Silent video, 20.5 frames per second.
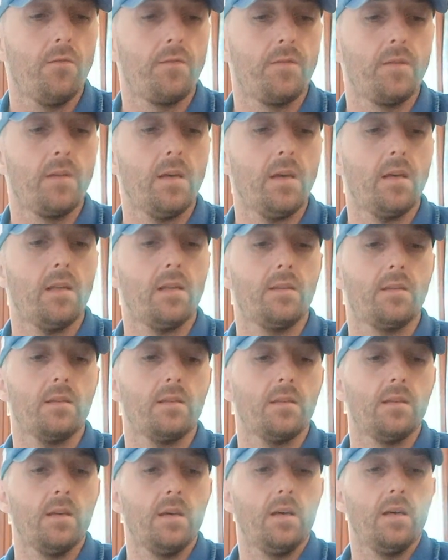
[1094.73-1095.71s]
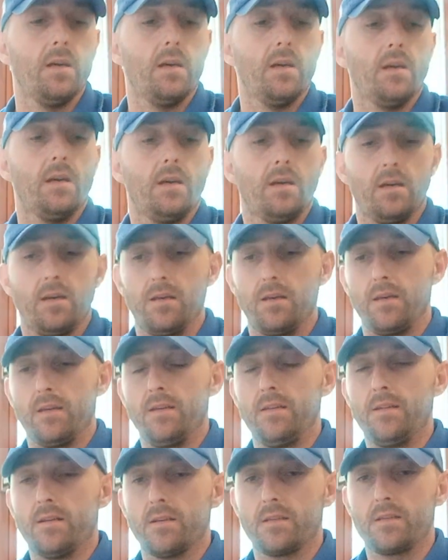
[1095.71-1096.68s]
that
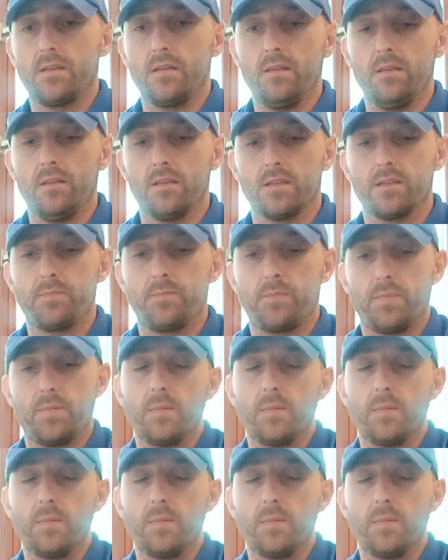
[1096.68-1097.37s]
inner stillness